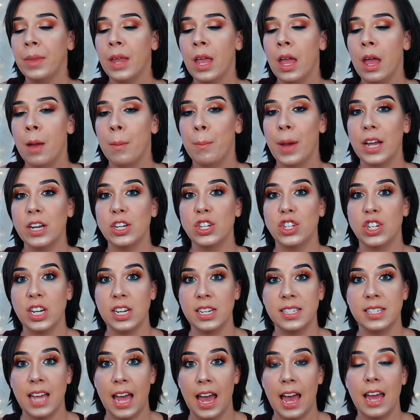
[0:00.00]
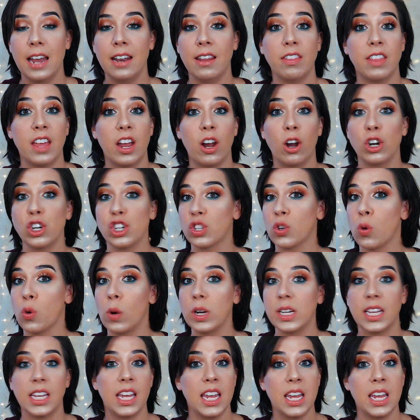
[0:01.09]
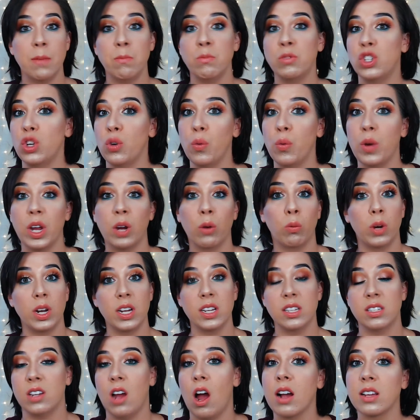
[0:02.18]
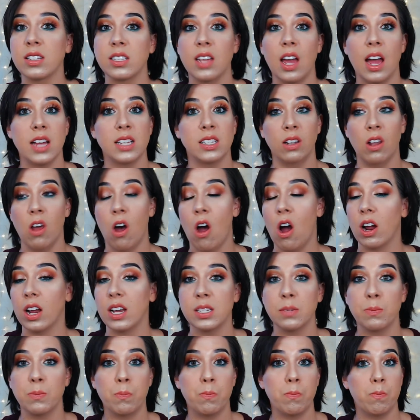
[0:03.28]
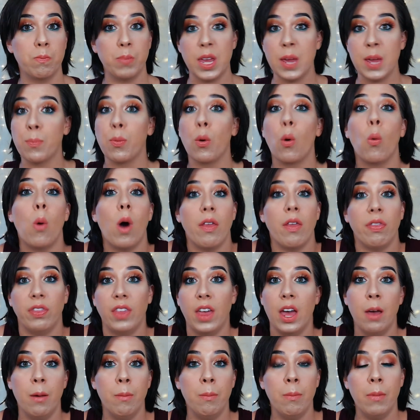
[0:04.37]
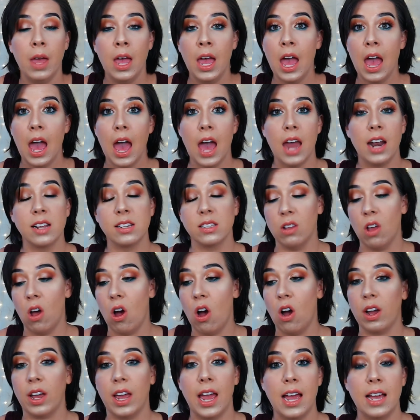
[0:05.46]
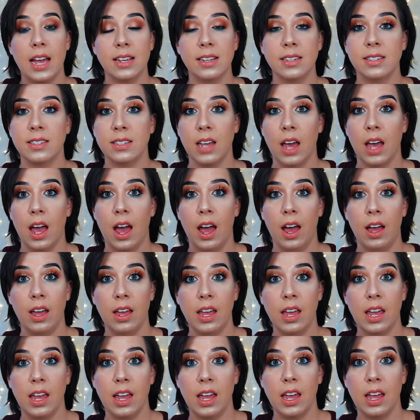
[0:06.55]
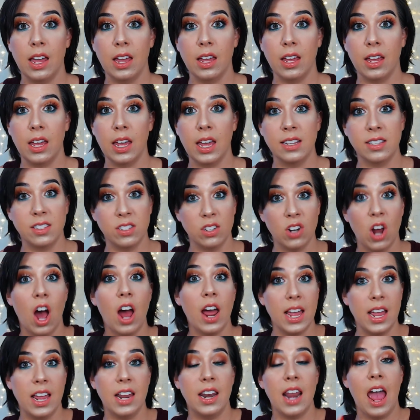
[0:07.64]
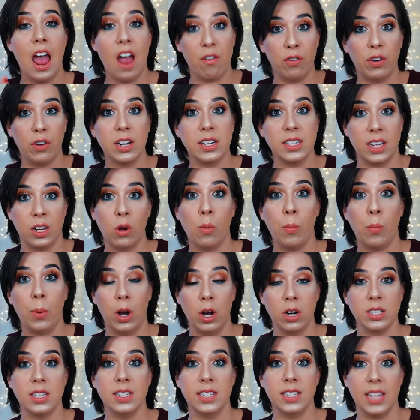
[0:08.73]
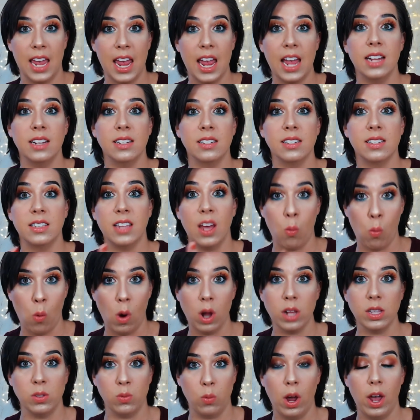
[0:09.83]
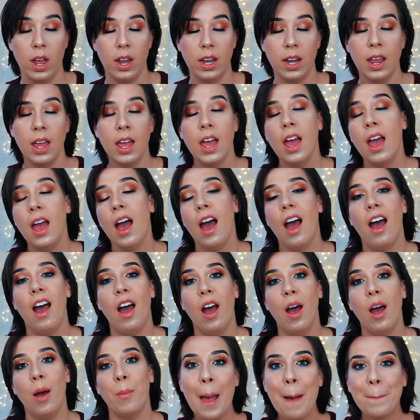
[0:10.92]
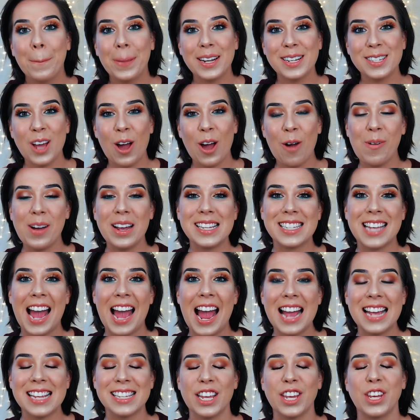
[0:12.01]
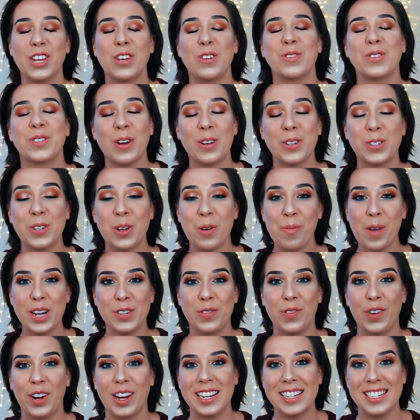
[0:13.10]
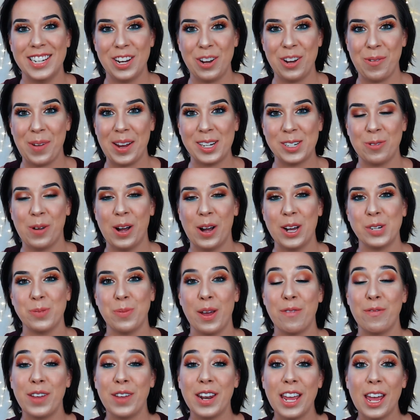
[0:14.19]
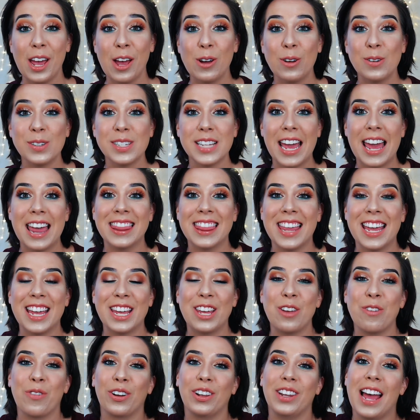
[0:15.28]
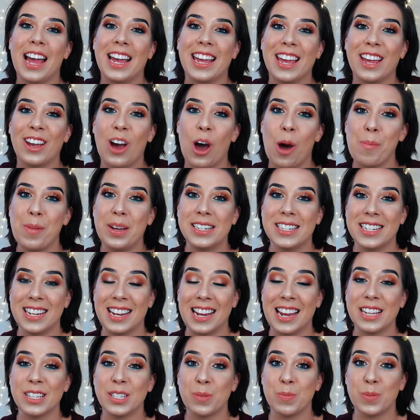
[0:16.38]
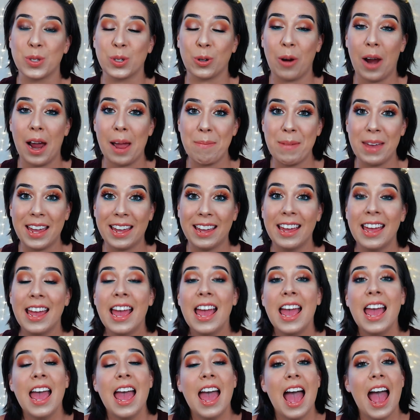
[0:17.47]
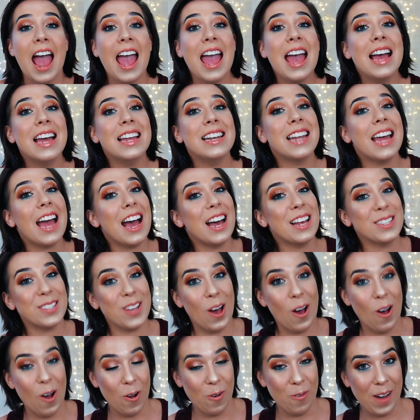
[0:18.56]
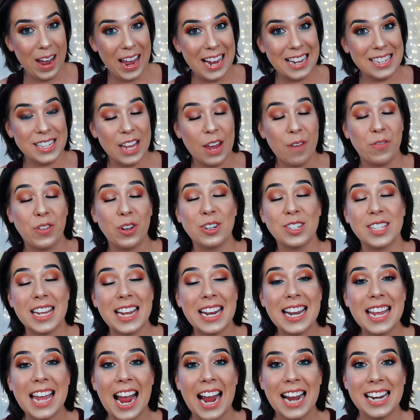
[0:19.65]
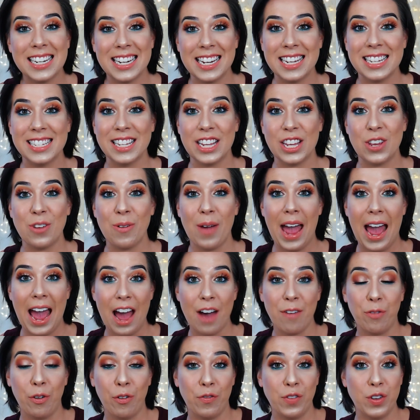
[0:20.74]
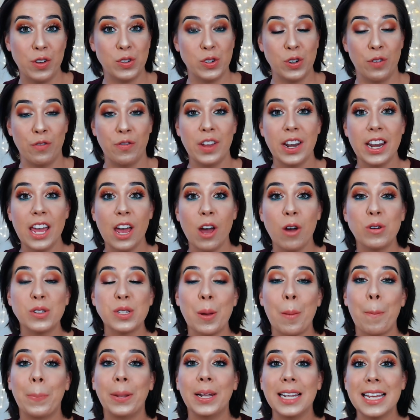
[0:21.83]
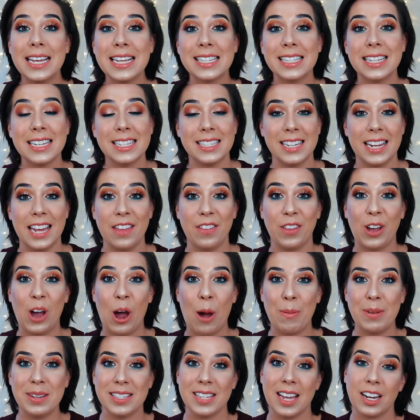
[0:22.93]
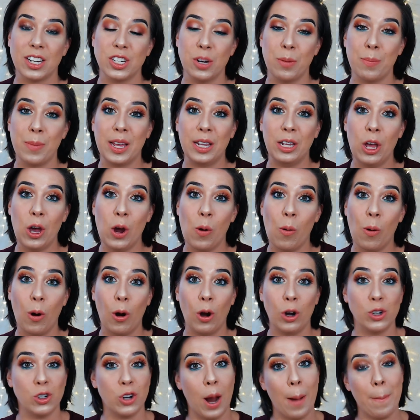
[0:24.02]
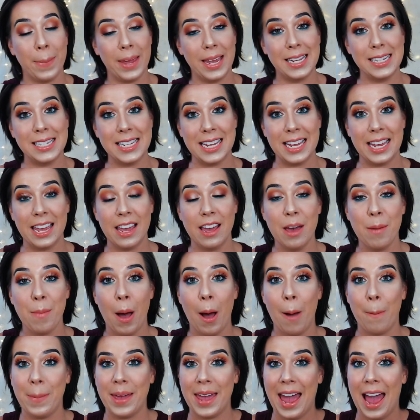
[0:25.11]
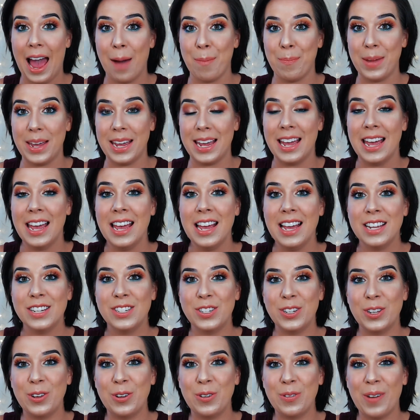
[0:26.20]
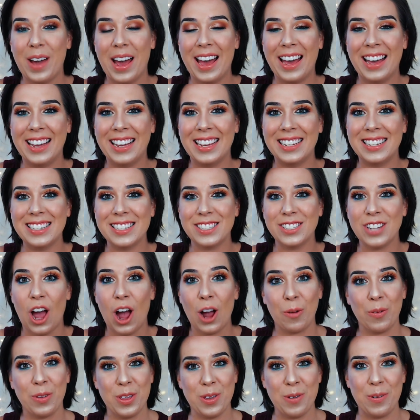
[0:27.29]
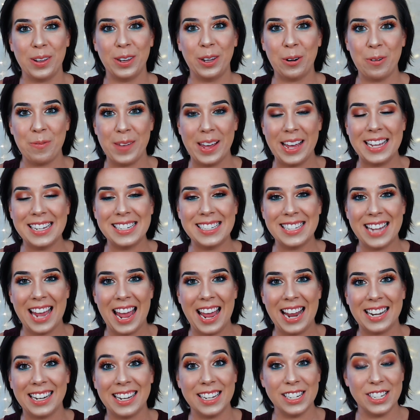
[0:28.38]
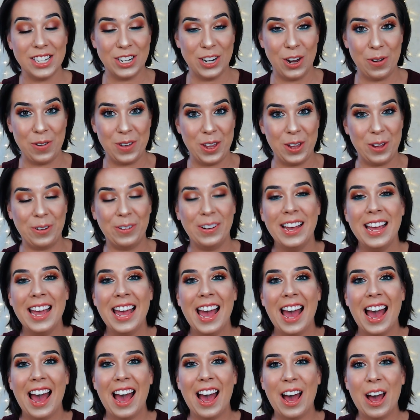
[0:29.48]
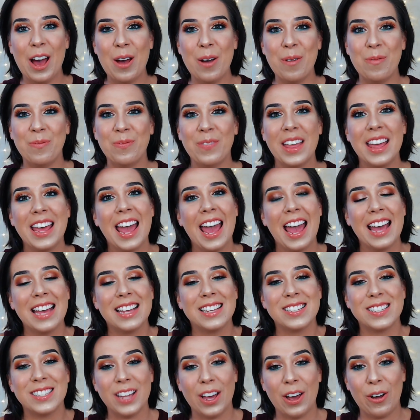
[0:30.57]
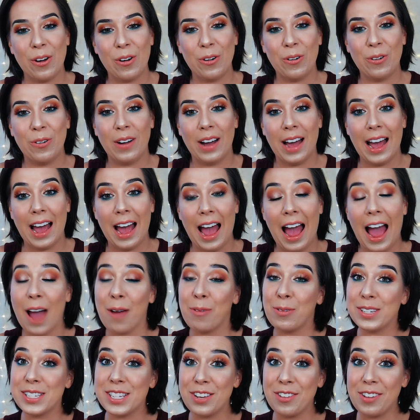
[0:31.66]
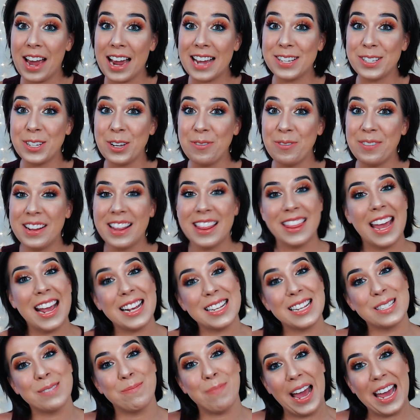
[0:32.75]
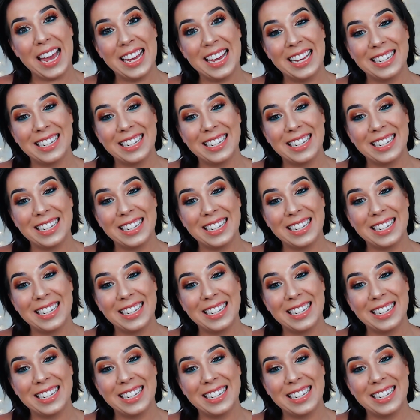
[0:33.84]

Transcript: but she said that they're just going to keep doing restocks as long as people want them and as long as it's not in every single person's hands that wants one. But as always, guys, thank you so much for continuing to watch my videos, and thank you for liking, commenting, and subscribing. And as always, if there's any ideas that you have for future videos, please list it in the comment section below or drop me a DM. I'll be happy to talk with you a little bit and get to know you. So I will see you guys soon. Thanks, bye.